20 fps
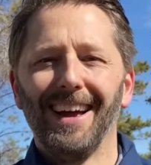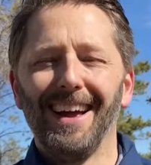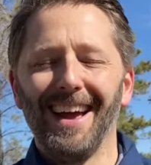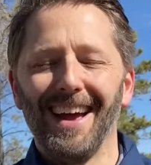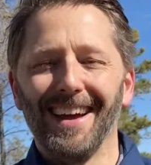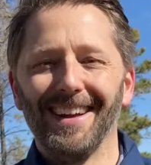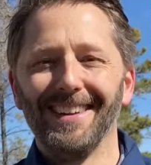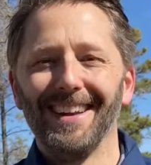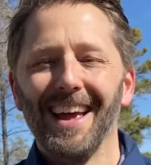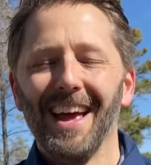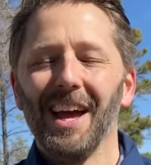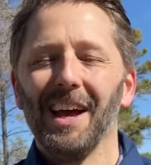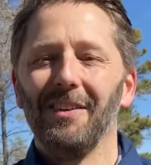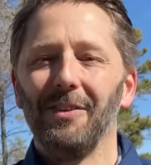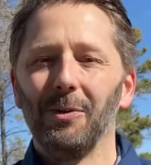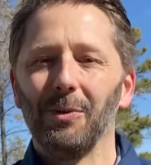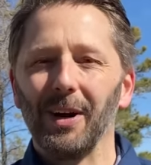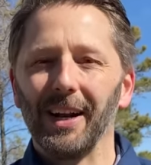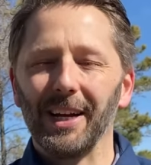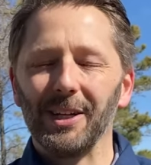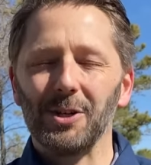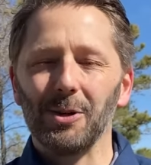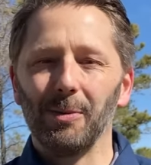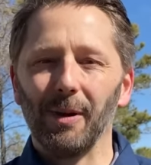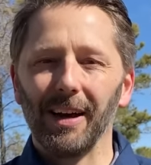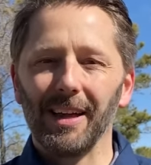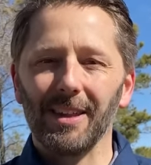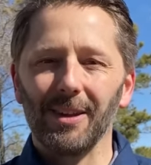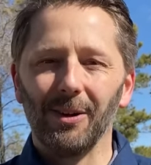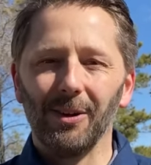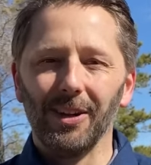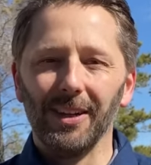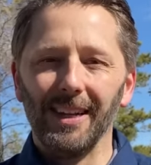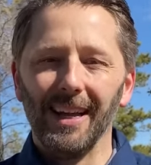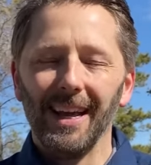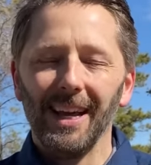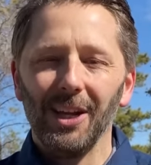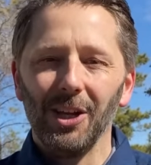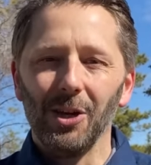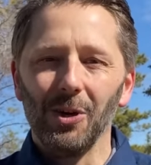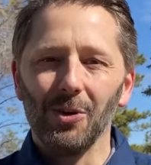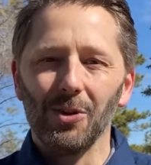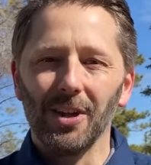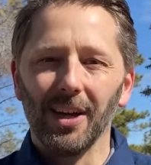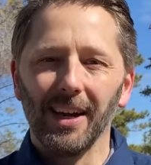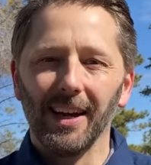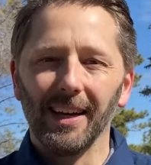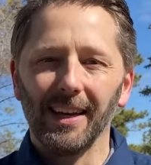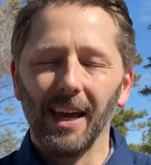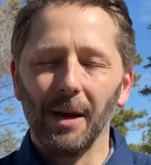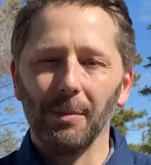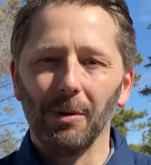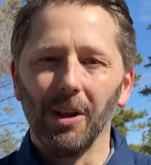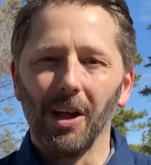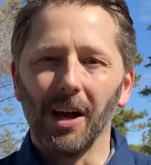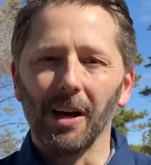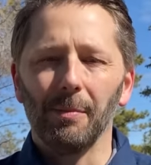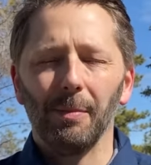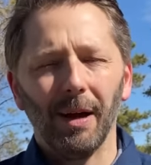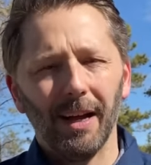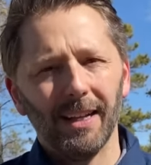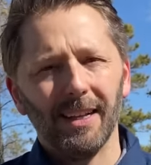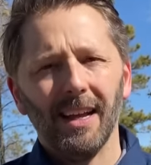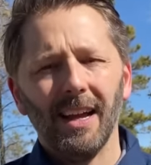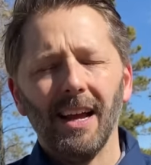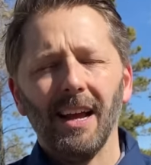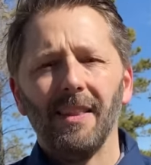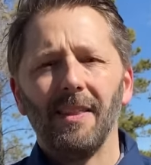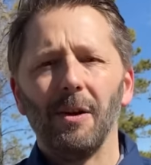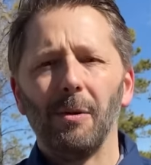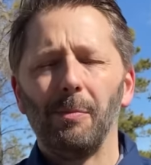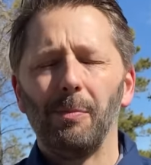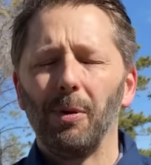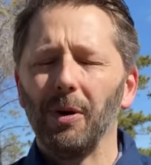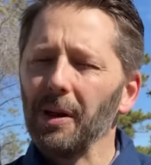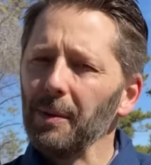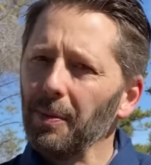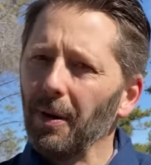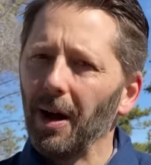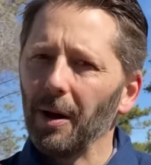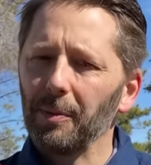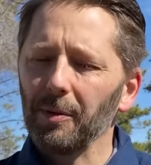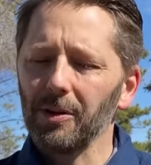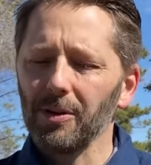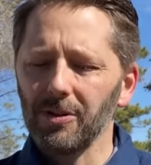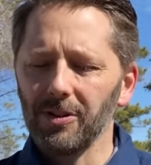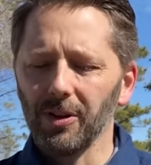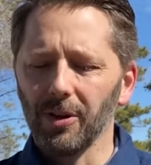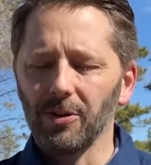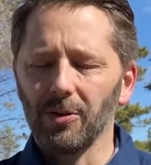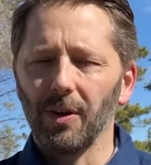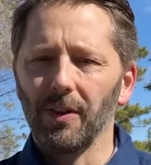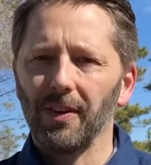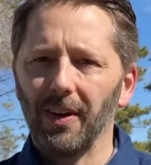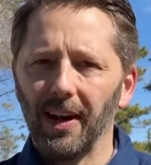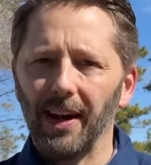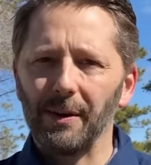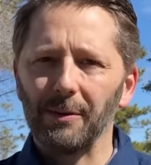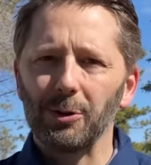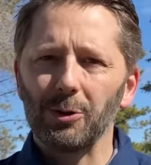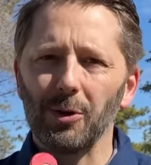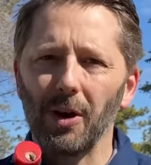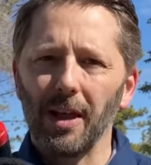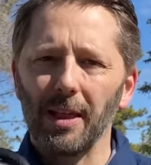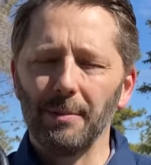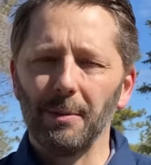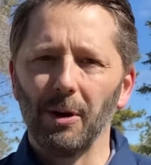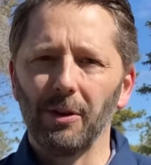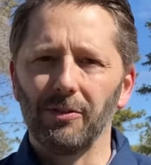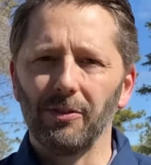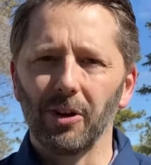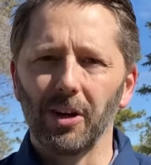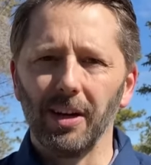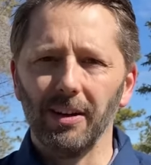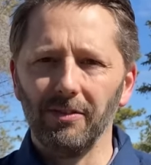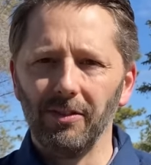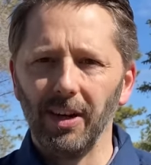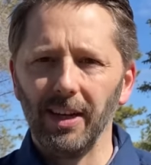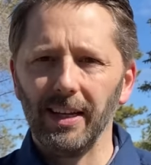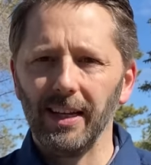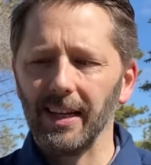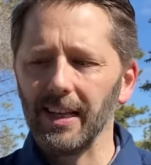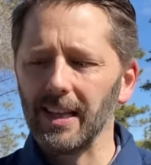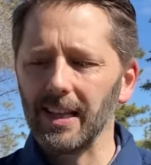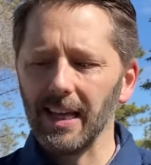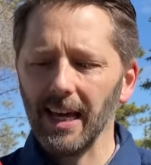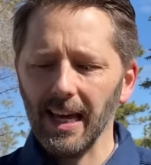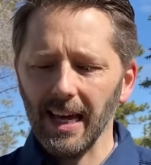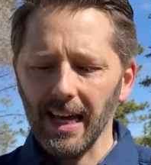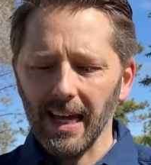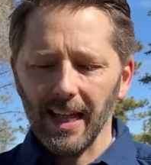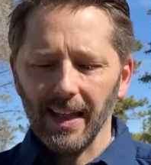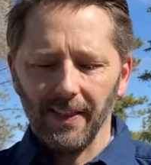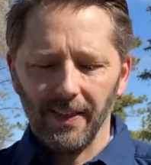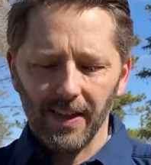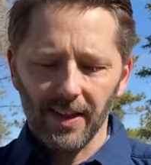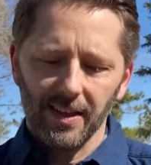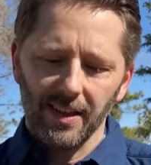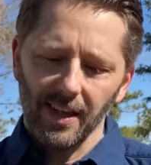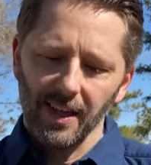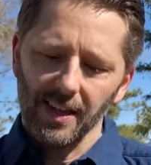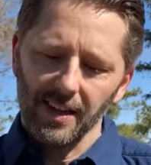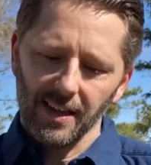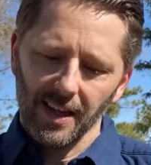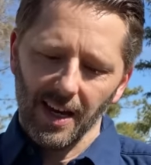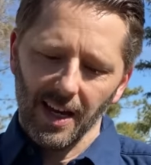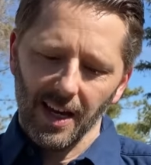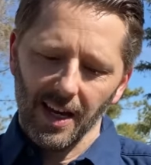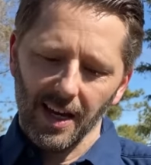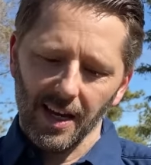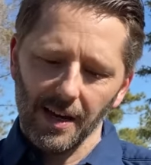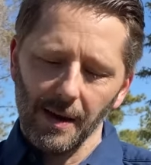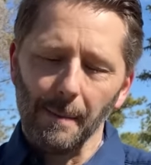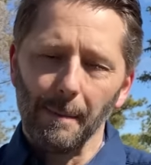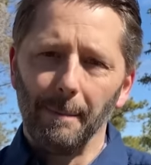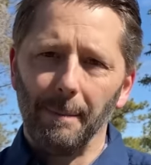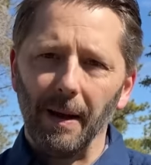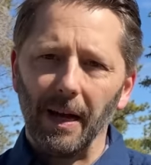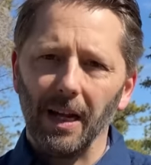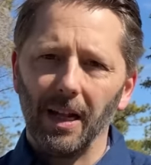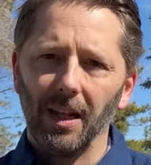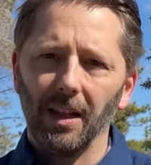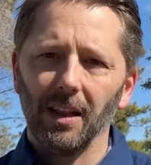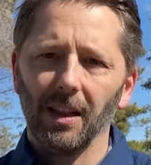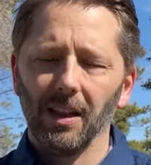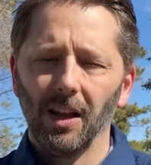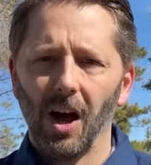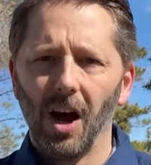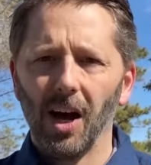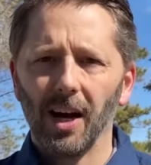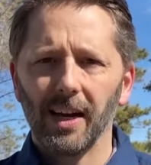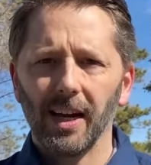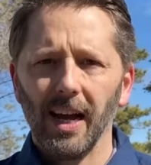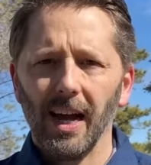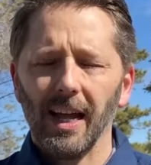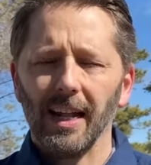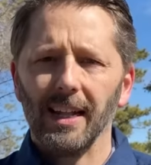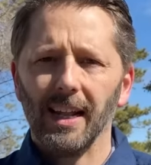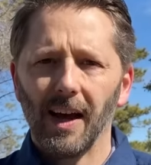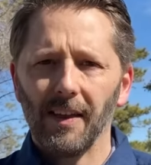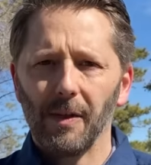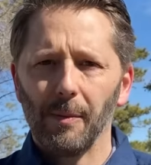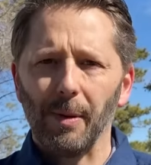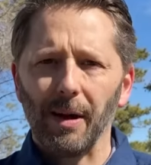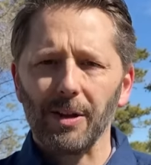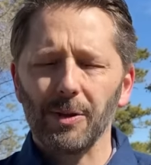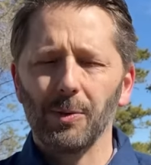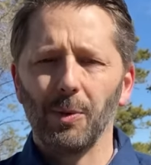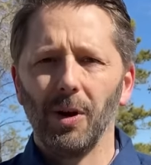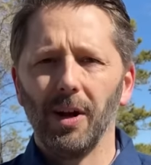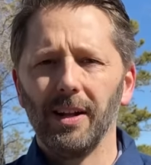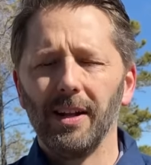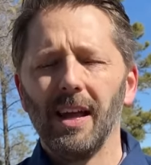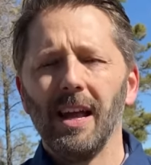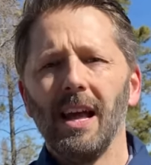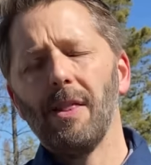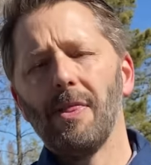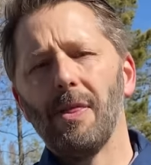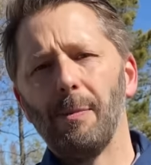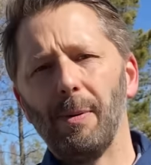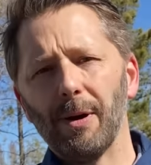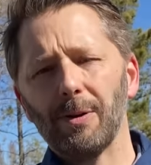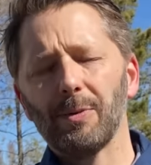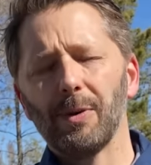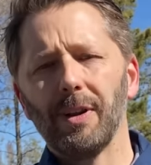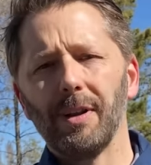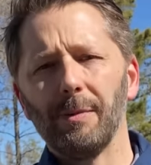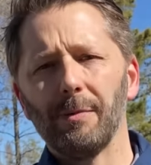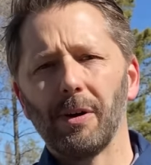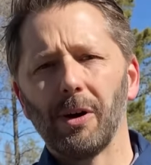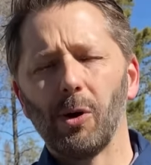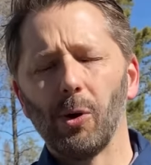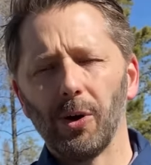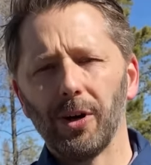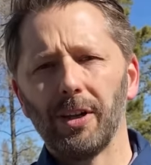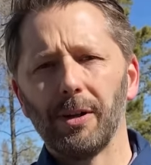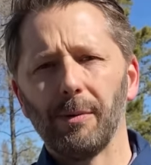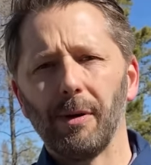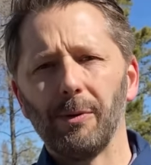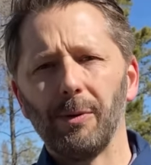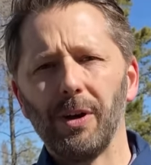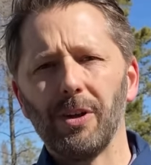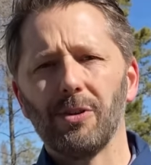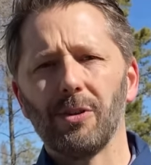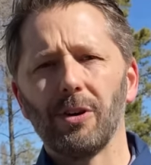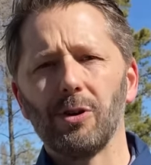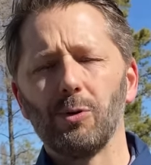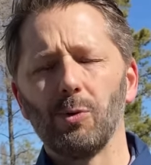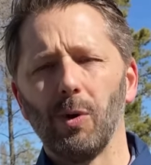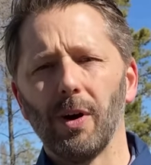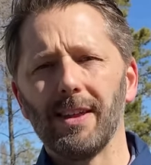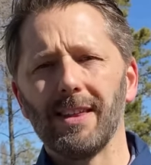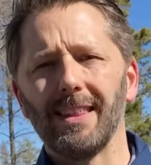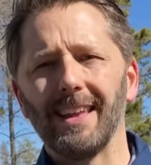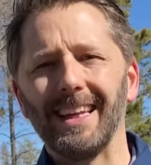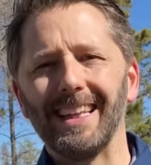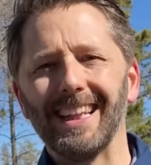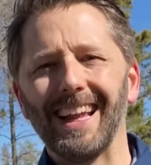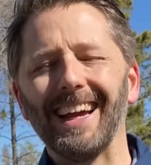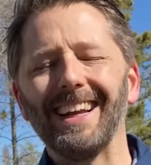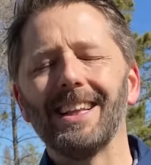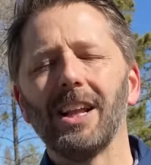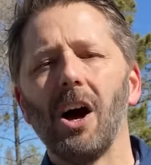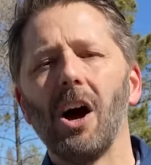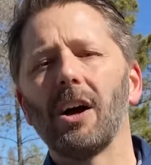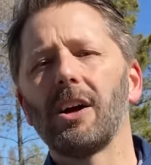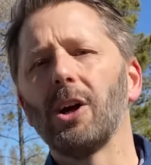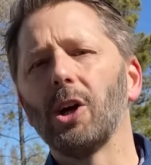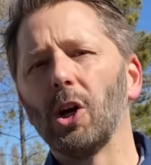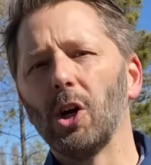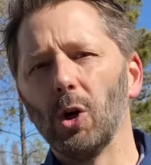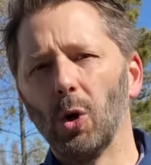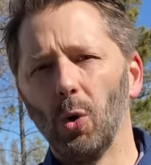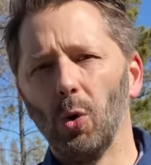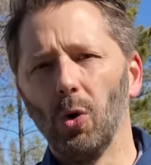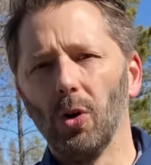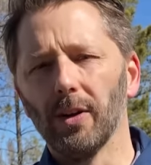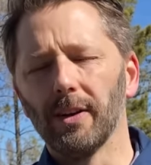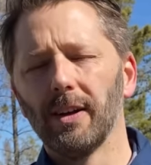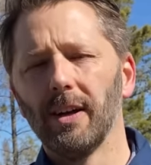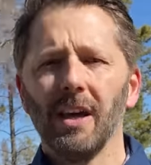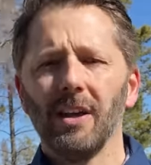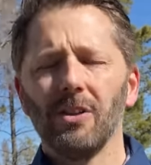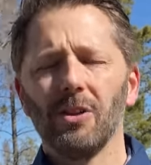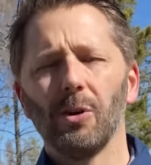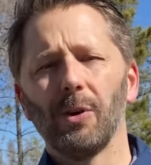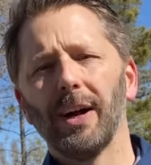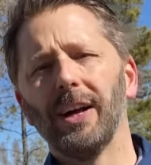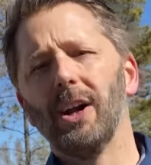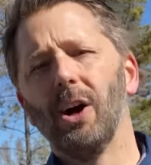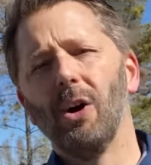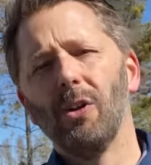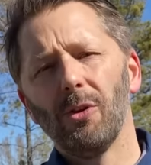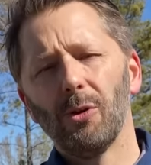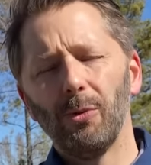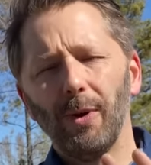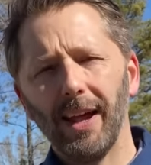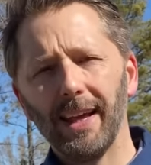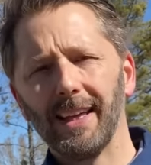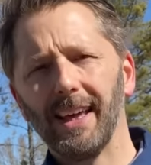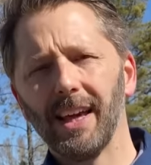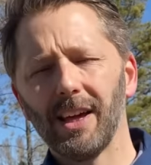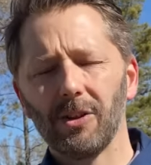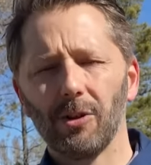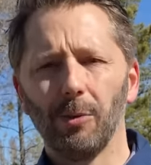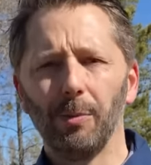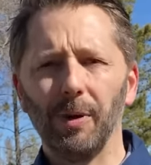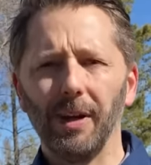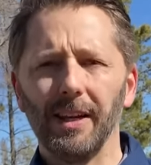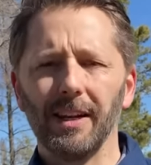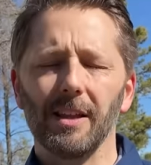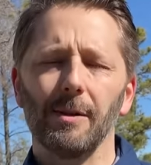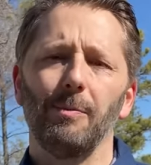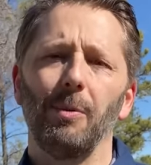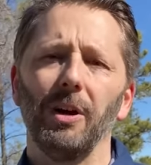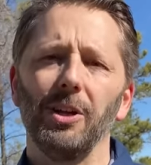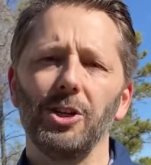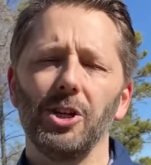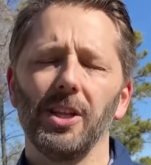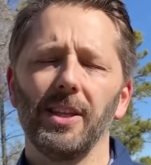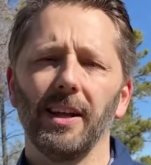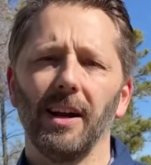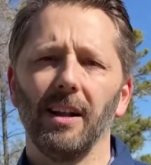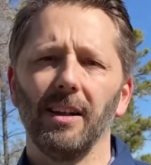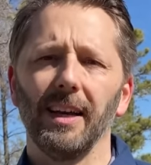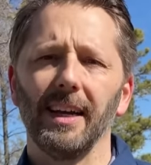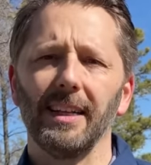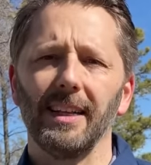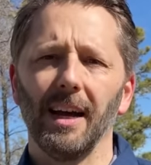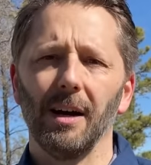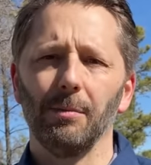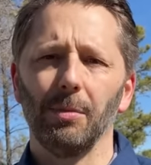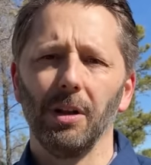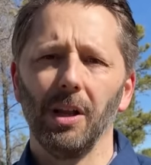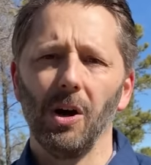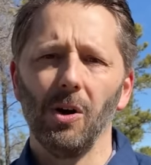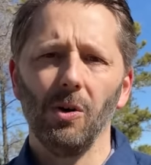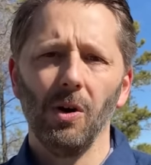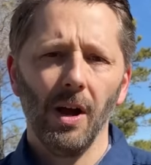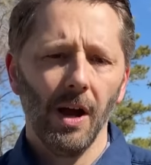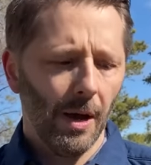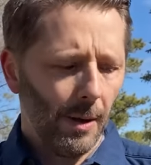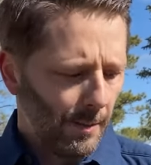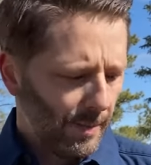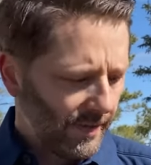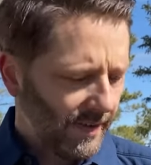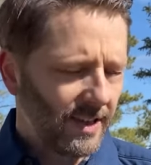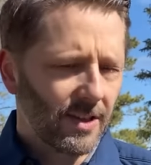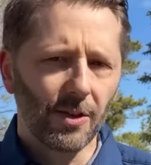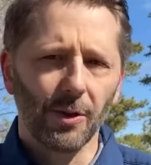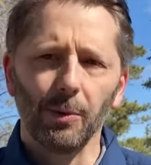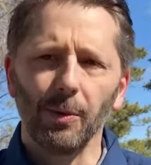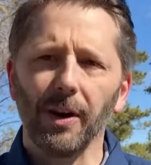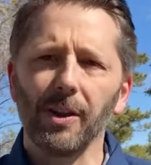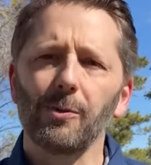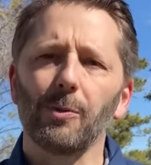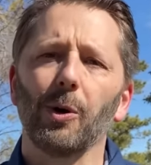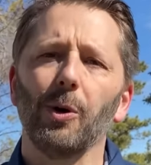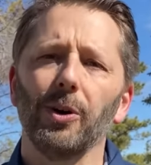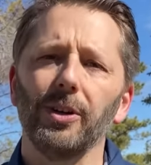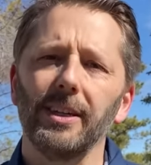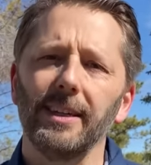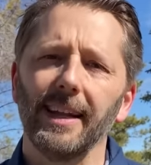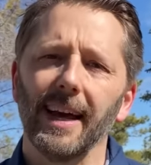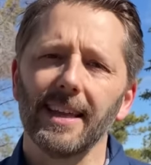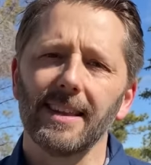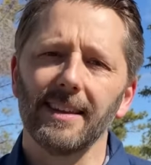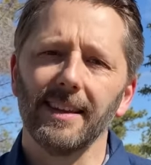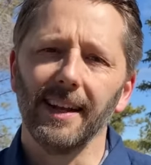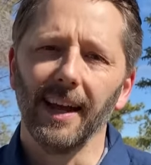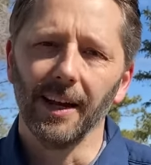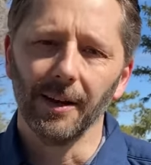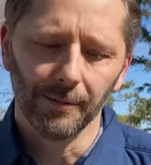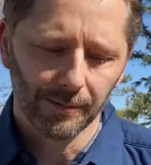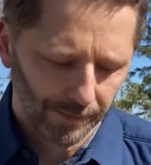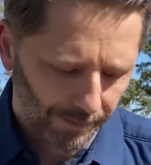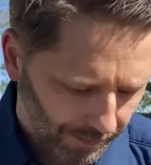And if you want to get your bike stolen, use a cable lock. But they're pretty popular still, so I thought I would try them out for convenience. This is a Bell lock, not the best one. The best one, according to my research, was the Lite Lock Gold. So again, all the rankings will be in a spreadsheet that I'll link down below, but these are the ones we're going to test today.